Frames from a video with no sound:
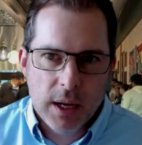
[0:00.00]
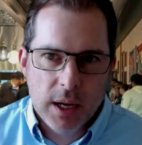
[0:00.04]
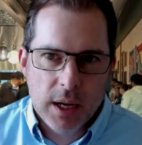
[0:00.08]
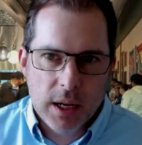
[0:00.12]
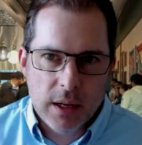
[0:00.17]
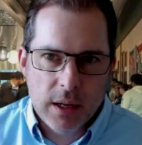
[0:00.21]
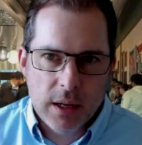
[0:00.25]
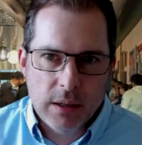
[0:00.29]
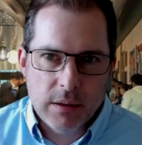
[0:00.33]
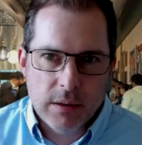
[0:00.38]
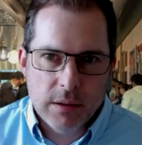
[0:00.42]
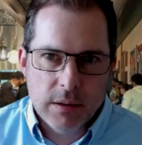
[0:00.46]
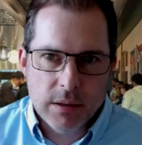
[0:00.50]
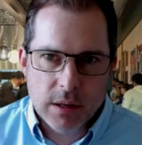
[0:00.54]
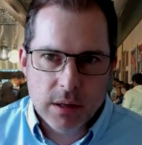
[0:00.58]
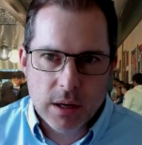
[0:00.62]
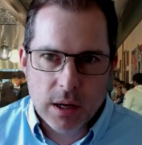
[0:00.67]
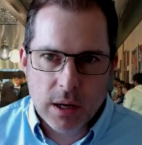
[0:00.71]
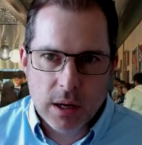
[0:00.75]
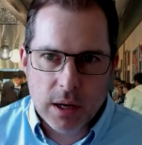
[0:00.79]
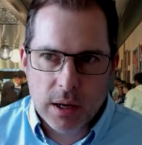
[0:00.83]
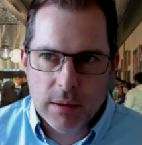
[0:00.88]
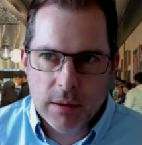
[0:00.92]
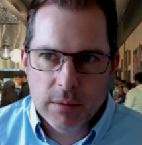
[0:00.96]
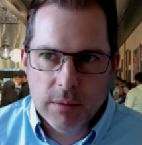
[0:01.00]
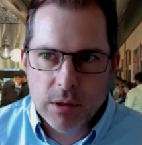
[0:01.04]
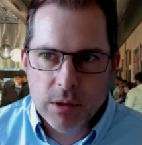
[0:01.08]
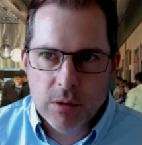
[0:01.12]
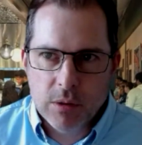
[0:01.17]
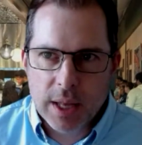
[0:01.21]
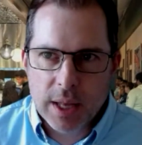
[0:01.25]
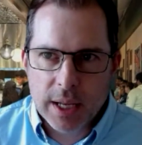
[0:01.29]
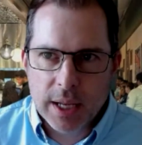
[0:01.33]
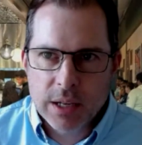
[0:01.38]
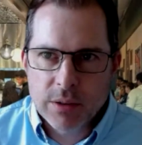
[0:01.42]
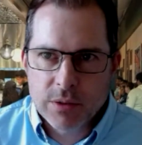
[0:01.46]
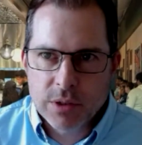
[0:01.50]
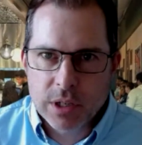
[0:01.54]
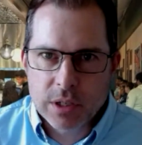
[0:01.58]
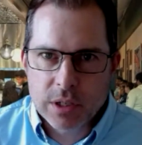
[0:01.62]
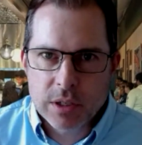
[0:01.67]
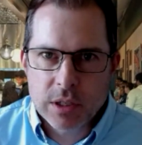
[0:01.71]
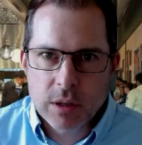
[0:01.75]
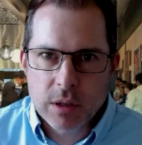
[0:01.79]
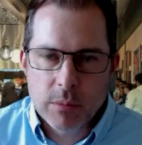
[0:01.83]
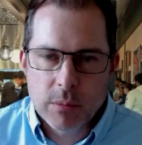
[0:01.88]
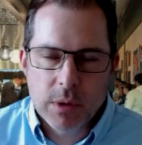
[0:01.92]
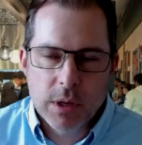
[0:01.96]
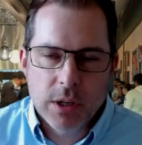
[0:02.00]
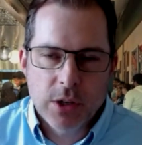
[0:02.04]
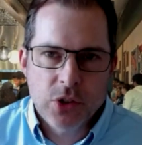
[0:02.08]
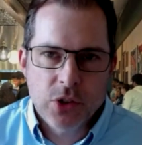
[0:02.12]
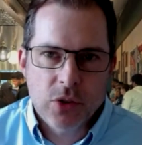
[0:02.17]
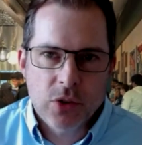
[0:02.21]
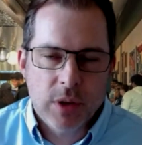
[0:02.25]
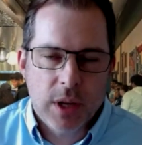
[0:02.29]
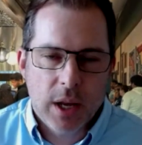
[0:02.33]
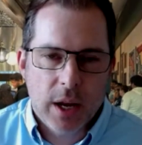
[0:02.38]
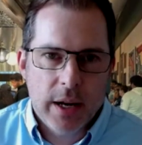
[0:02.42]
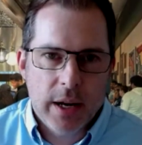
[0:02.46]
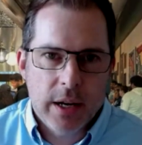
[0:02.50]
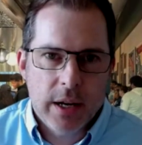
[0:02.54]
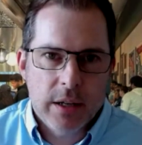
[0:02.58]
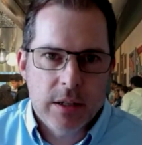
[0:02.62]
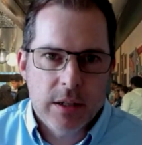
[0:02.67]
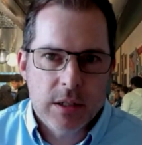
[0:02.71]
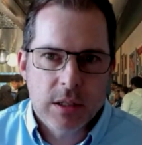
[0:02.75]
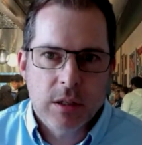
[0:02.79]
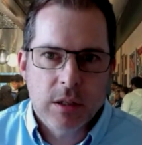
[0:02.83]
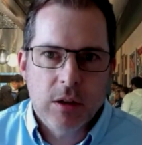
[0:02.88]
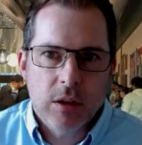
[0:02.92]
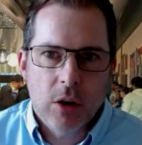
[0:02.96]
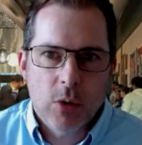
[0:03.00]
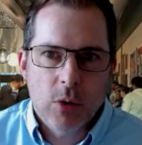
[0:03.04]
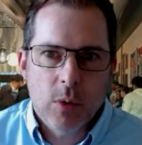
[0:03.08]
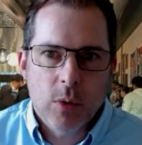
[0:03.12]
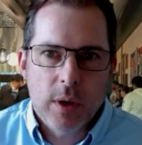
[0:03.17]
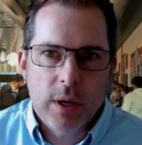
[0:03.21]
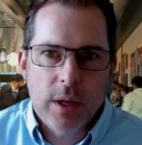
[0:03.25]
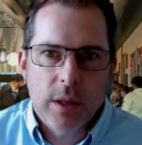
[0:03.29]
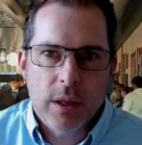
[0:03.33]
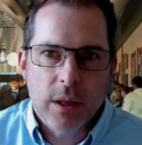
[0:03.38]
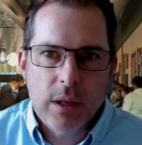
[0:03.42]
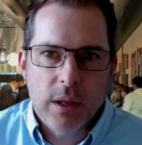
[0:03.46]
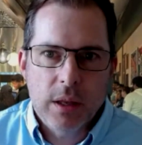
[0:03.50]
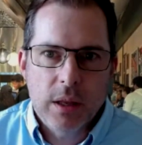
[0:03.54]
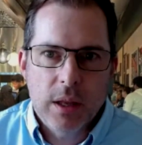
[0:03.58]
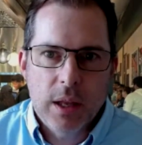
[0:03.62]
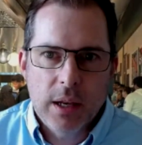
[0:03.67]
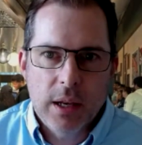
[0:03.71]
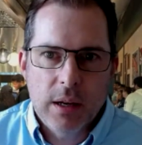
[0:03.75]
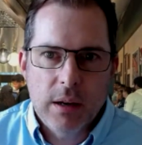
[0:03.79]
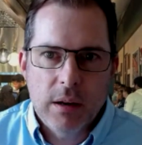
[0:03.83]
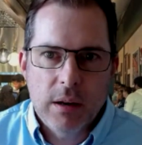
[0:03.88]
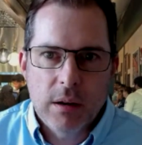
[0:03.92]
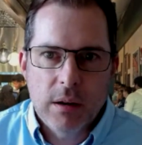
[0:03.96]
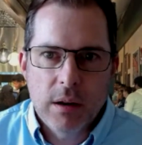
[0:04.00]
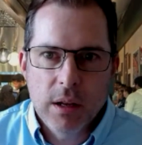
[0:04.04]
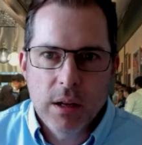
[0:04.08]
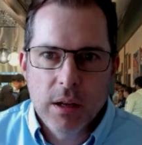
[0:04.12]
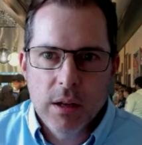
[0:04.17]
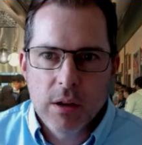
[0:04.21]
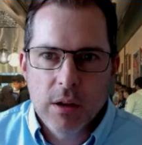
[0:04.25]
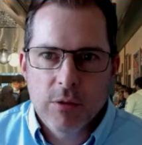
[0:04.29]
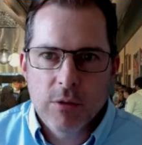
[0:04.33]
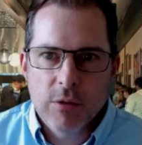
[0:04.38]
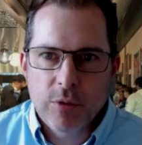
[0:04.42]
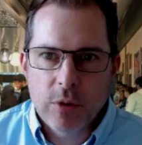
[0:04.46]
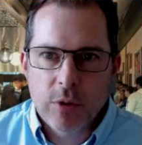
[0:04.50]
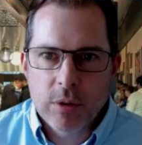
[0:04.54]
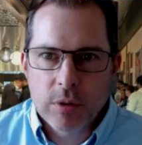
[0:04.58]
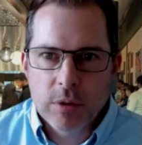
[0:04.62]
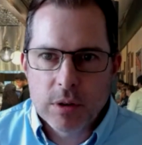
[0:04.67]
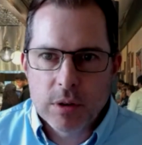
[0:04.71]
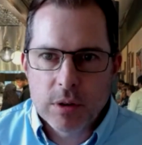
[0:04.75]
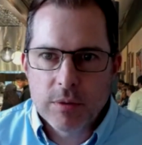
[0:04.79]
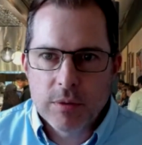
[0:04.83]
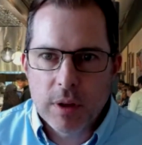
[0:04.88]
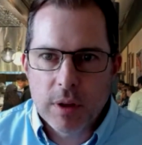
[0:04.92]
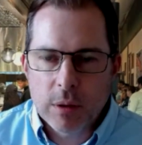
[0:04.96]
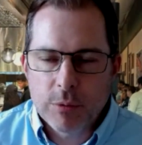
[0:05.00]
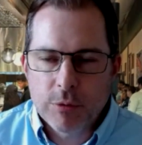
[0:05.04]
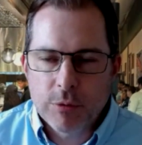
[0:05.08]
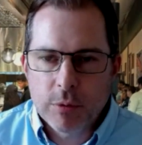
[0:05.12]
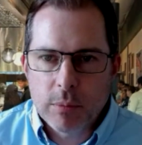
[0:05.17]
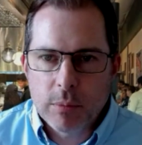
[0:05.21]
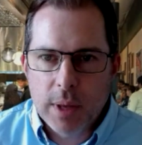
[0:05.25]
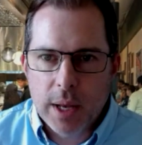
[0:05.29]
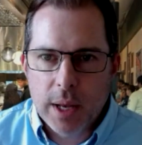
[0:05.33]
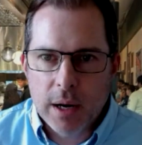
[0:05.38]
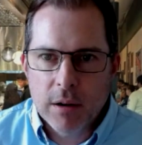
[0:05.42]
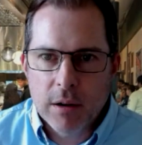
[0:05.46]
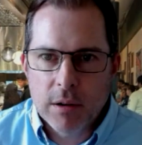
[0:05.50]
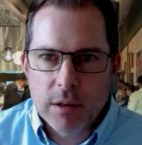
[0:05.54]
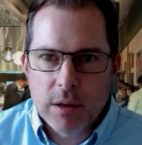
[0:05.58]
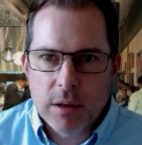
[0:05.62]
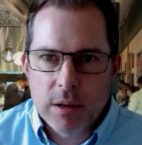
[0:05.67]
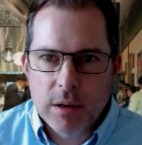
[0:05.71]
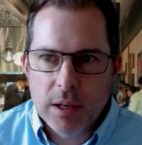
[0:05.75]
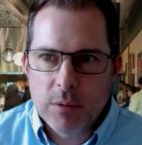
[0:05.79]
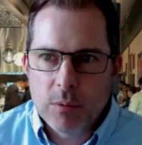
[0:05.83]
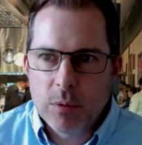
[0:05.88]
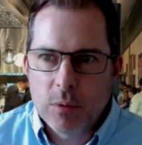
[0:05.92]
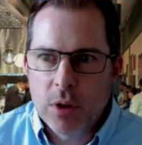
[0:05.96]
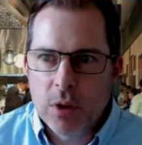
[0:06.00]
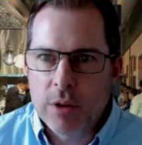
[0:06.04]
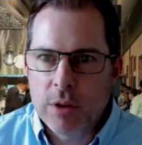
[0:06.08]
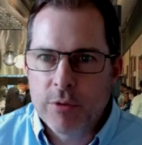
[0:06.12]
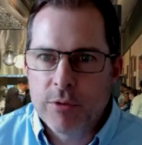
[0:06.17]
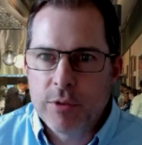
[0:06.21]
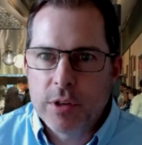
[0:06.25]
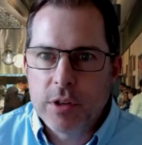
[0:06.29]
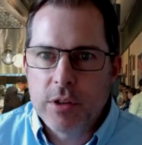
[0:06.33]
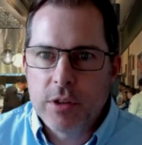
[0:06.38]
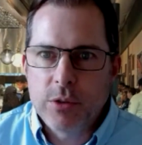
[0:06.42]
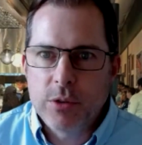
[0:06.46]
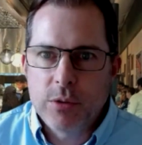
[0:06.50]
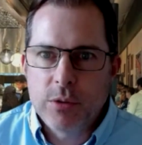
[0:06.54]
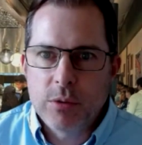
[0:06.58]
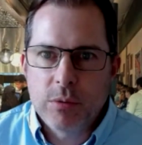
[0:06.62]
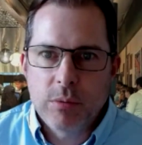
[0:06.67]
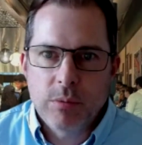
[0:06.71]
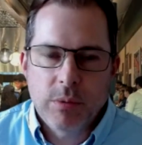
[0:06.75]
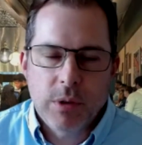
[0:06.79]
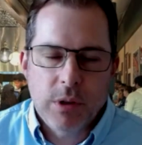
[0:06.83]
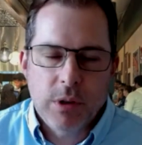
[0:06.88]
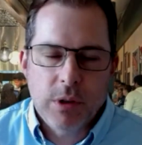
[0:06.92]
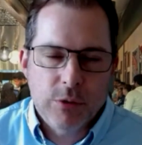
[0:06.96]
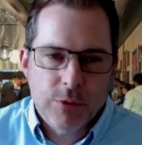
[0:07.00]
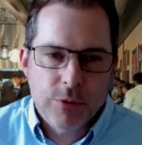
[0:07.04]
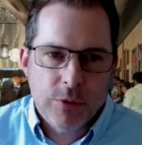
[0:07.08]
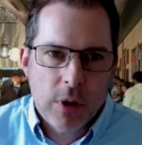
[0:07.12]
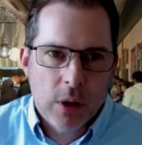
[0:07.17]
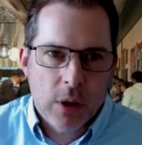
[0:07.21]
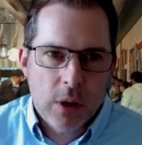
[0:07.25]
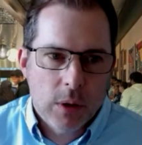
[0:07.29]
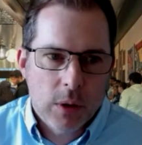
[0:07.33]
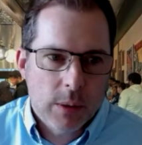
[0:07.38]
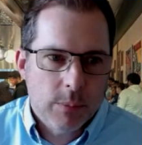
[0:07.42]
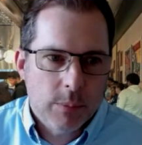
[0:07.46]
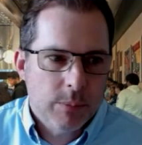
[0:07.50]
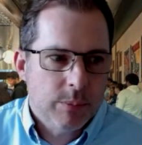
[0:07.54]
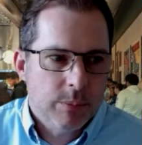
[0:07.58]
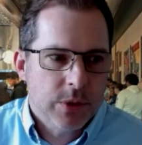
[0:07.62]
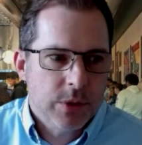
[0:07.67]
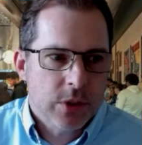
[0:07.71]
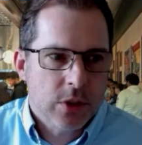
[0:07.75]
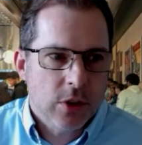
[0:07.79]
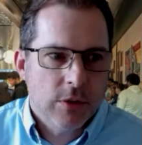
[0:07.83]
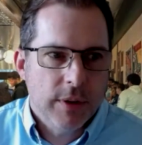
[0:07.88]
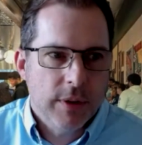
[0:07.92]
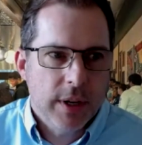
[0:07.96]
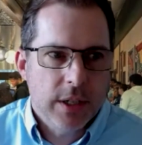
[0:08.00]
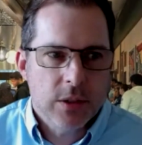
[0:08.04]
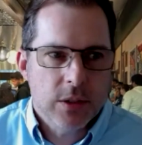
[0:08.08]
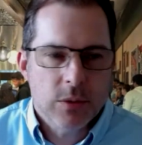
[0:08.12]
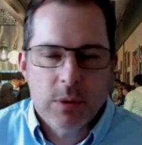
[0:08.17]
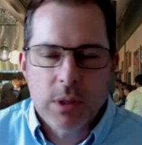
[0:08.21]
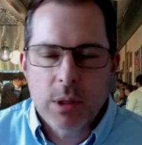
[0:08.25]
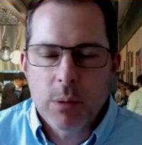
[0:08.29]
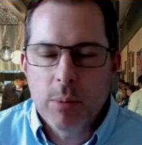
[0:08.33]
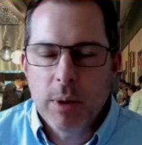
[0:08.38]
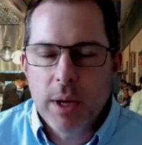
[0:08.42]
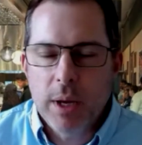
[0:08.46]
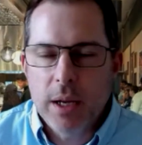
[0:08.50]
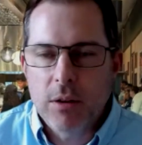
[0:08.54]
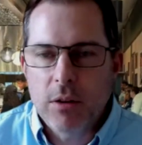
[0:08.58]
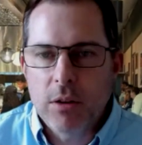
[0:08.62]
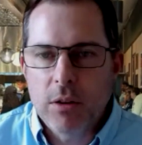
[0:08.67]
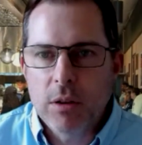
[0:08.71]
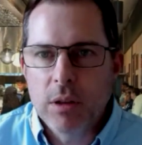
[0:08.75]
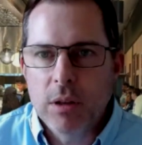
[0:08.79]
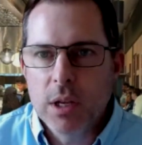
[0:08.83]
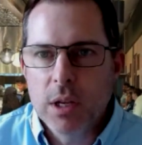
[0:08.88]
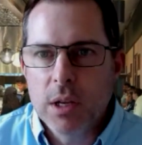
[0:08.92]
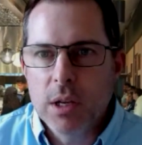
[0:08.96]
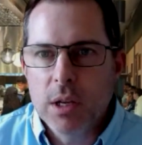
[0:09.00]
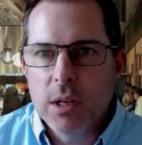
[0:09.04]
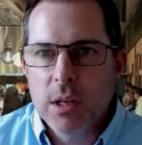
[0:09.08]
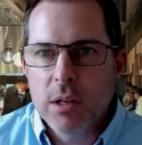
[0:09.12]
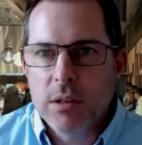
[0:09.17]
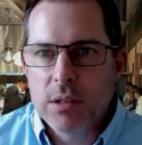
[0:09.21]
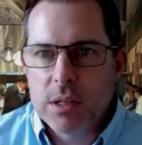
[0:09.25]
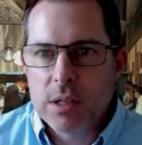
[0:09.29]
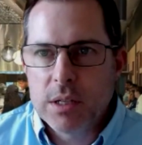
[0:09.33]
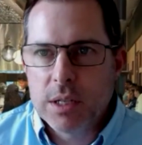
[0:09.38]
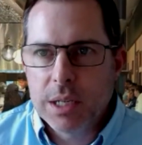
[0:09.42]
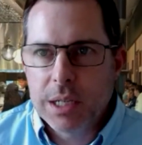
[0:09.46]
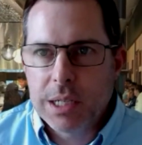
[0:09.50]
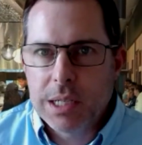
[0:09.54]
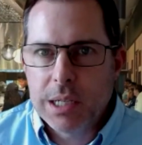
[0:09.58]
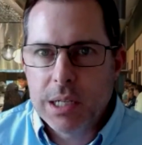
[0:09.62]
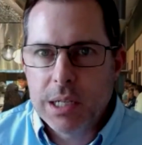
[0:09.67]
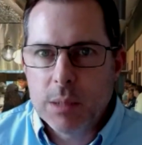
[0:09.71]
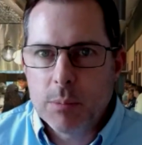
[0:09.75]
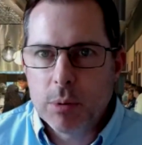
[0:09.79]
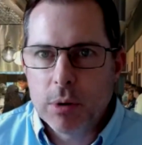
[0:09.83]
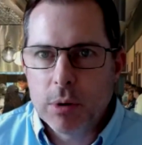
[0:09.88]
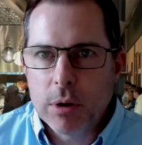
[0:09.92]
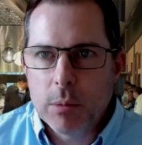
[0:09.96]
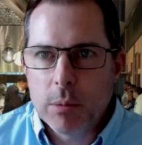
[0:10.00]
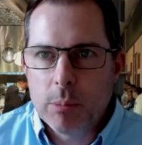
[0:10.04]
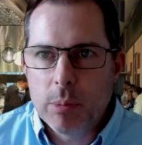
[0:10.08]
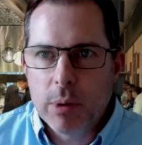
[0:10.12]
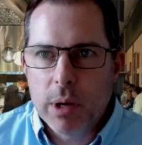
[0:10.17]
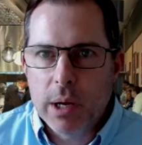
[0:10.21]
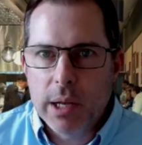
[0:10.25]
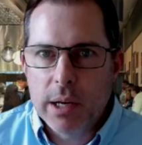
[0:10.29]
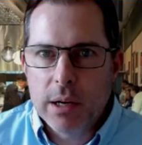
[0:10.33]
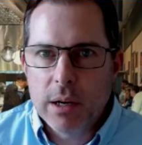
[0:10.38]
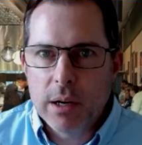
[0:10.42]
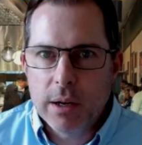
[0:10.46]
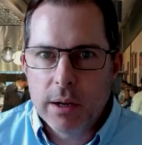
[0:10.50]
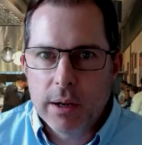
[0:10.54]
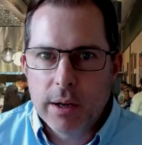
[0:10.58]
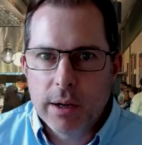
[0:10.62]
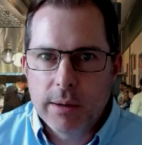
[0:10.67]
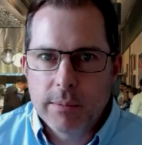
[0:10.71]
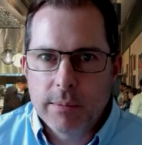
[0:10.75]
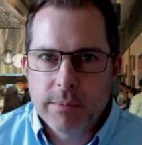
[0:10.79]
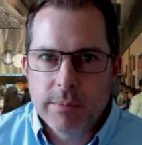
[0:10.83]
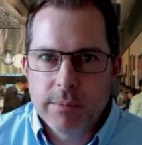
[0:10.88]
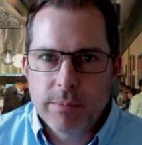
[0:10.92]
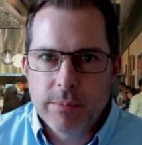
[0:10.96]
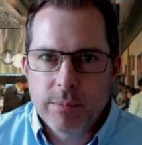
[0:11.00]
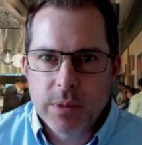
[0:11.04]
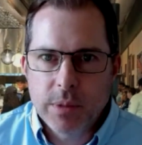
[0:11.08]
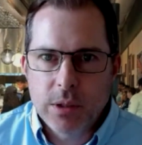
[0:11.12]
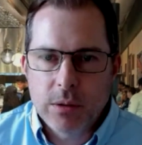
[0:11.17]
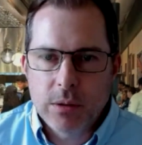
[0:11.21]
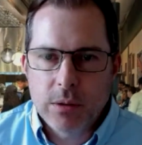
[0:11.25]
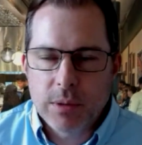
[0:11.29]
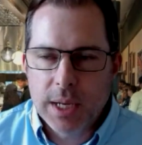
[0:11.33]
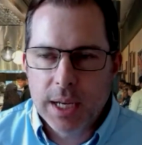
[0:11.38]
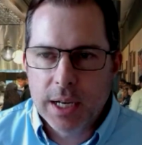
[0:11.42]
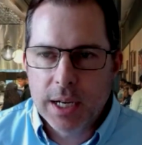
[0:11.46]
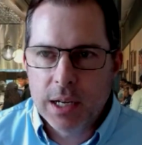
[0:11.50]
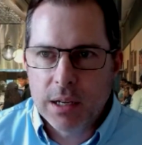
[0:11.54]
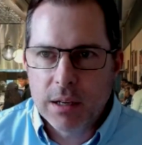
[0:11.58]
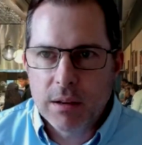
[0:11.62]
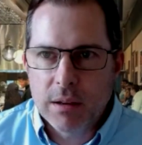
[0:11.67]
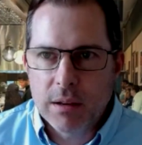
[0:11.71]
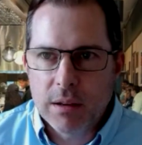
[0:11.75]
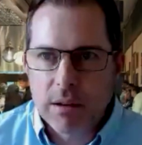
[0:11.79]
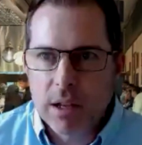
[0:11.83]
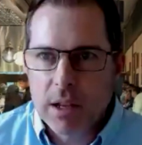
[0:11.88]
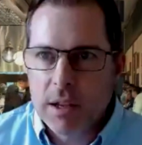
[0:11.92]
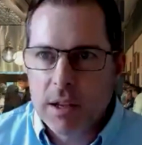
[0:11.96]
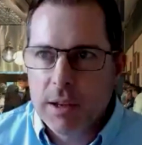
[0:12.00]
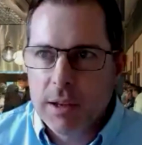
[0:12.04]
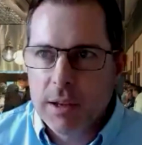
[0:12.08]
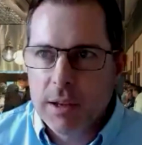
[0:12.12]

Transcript: and that gives us some initial guidance to go with, and then further develop from there. And we often do, follow-up surveys with the panel to dig deeper, but getting